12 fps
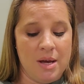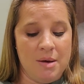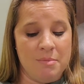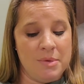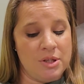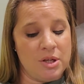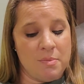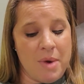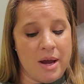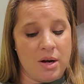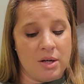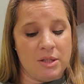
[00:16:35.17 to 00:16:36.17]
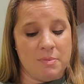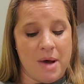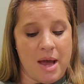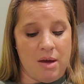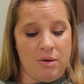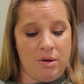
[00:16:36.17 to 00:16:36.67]
Mr. Minart
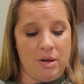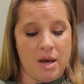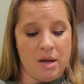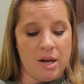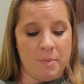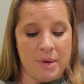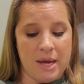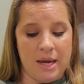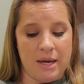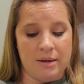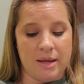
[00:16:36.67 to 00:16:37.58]
smiled, held up a hand